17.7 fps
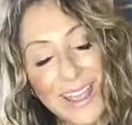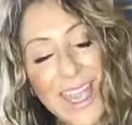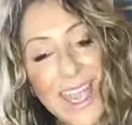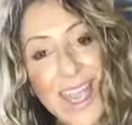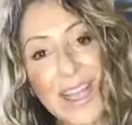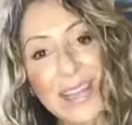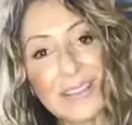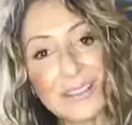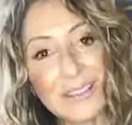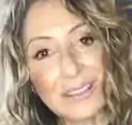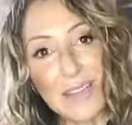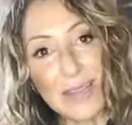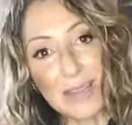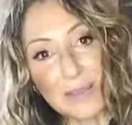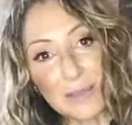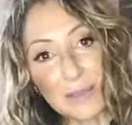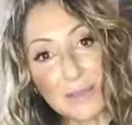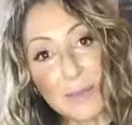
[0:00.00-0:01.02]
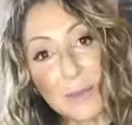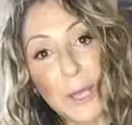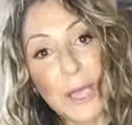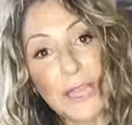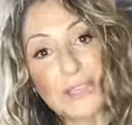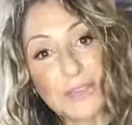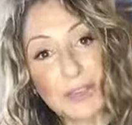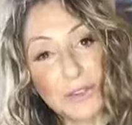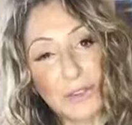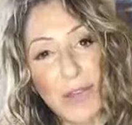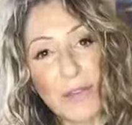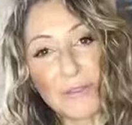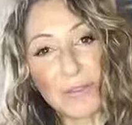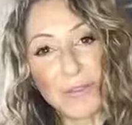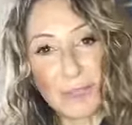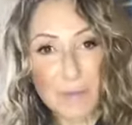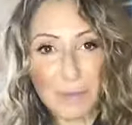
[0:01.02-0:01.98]
and stay in a place of
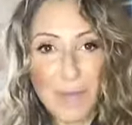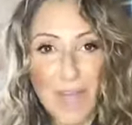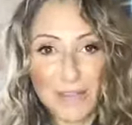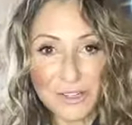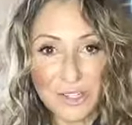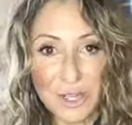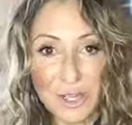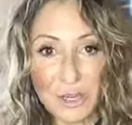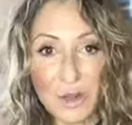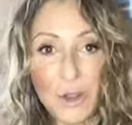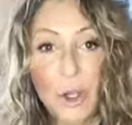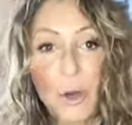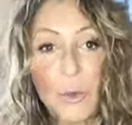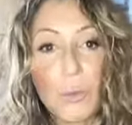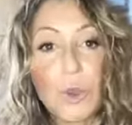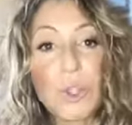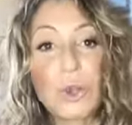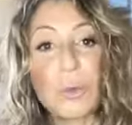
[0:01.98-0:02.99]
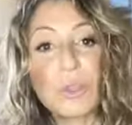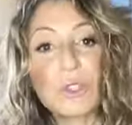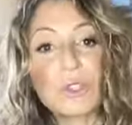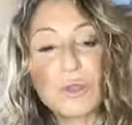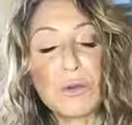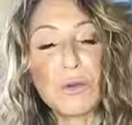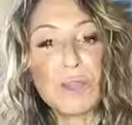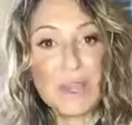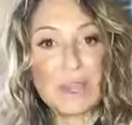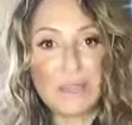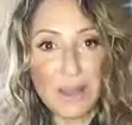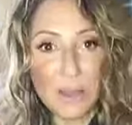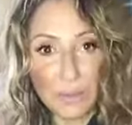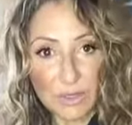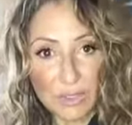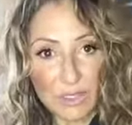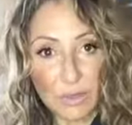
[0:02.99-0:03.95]
loving compassion where you will do things that
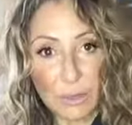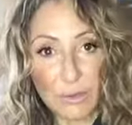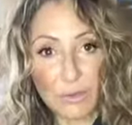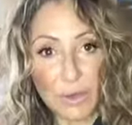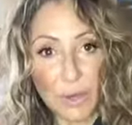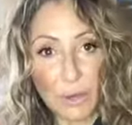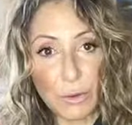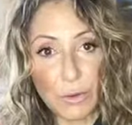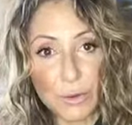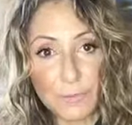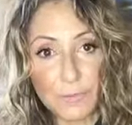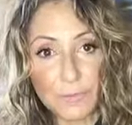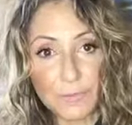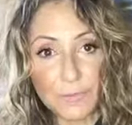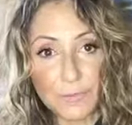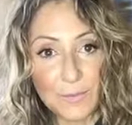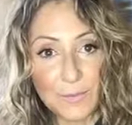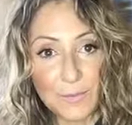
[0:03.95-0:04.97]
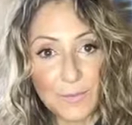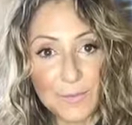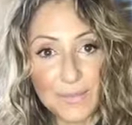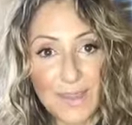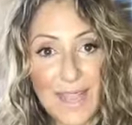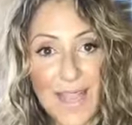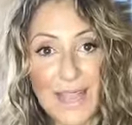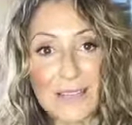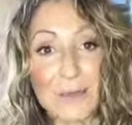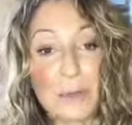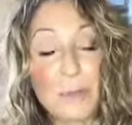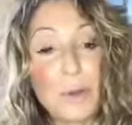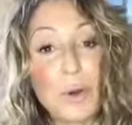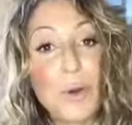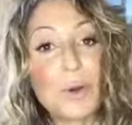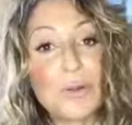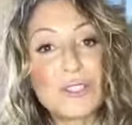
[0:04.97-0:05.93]
will serve you as
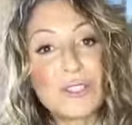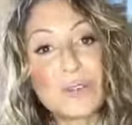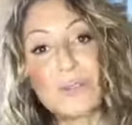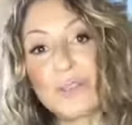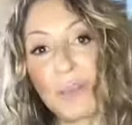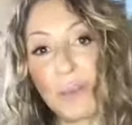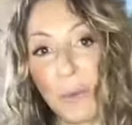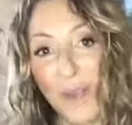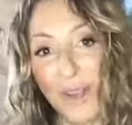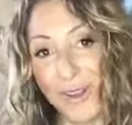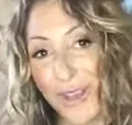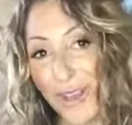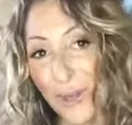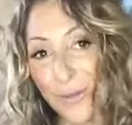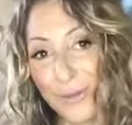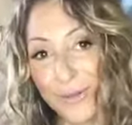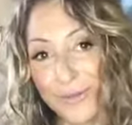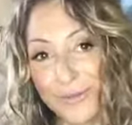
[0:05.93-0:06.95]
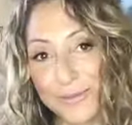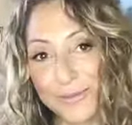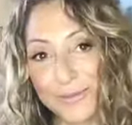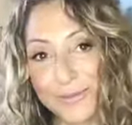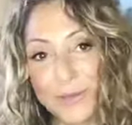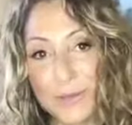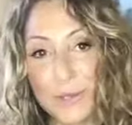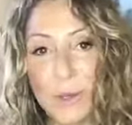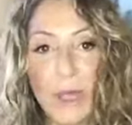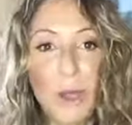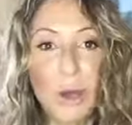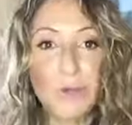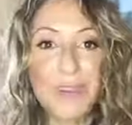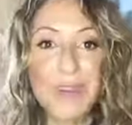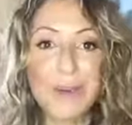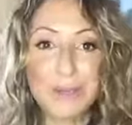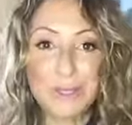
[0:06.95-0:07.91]
opposed to derail you. So I hope
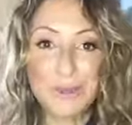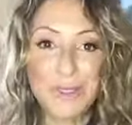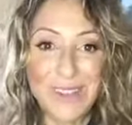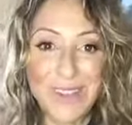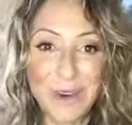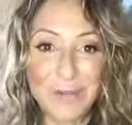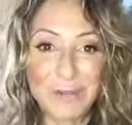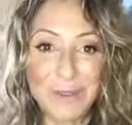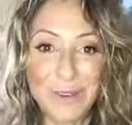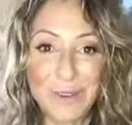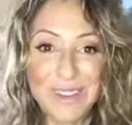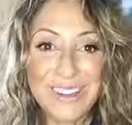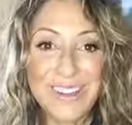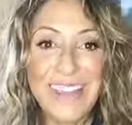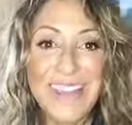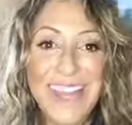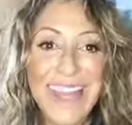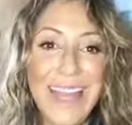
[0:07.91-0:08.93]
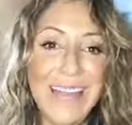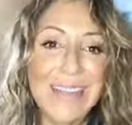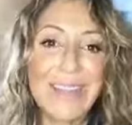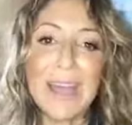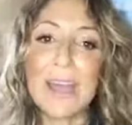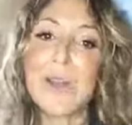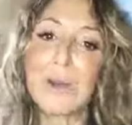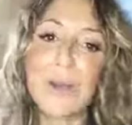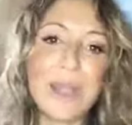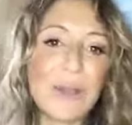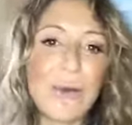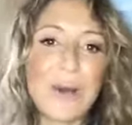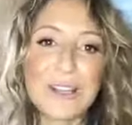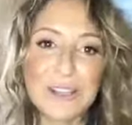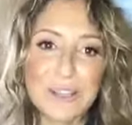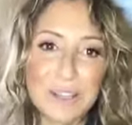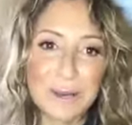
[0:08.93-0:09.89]
that was really helpful. And great
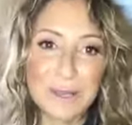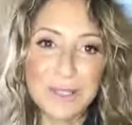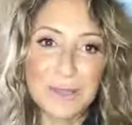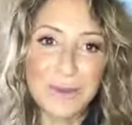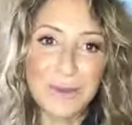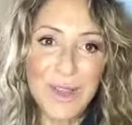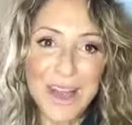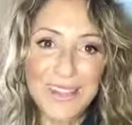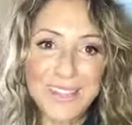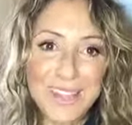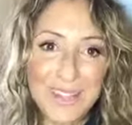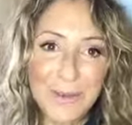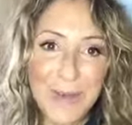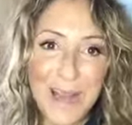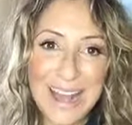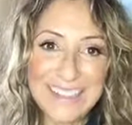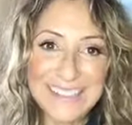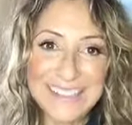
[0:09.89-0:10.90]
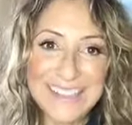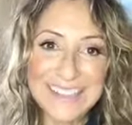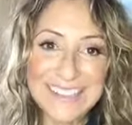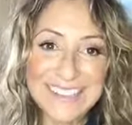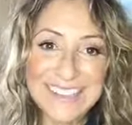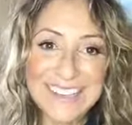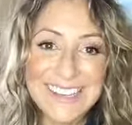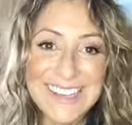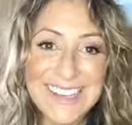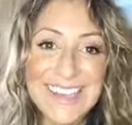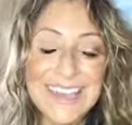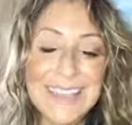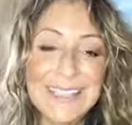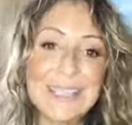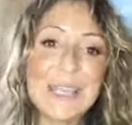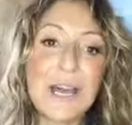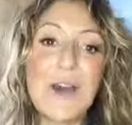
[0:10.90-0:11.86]
question. I'm so glad that you asked it.
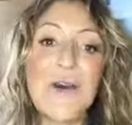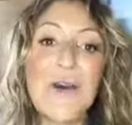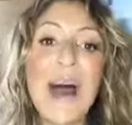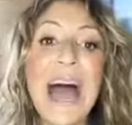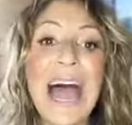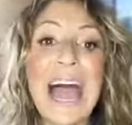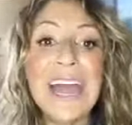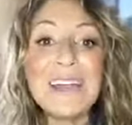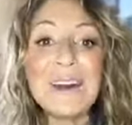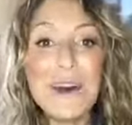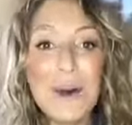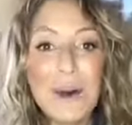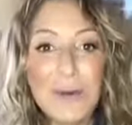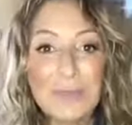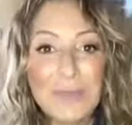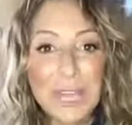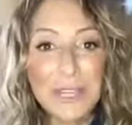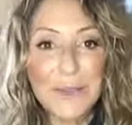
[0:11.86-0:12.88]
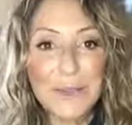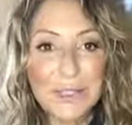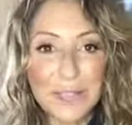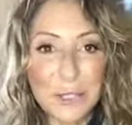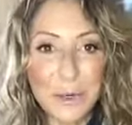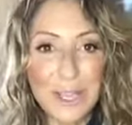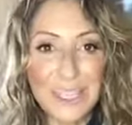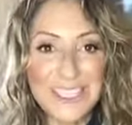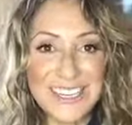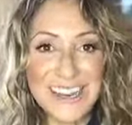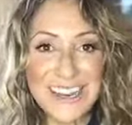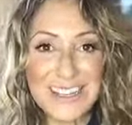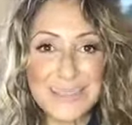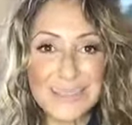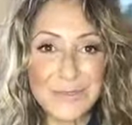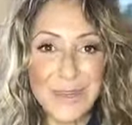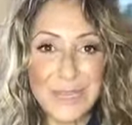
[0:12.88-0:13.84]
So I hope that you enjoyed
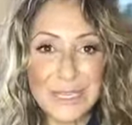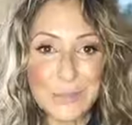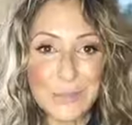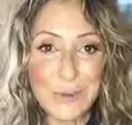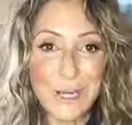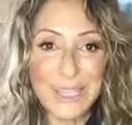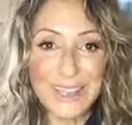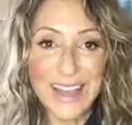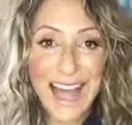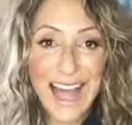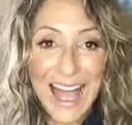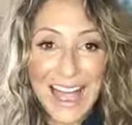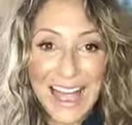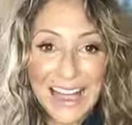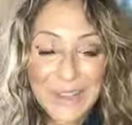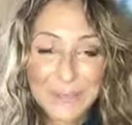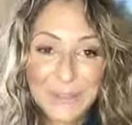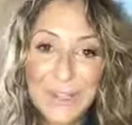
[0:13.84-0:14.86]
today's Facebook Live.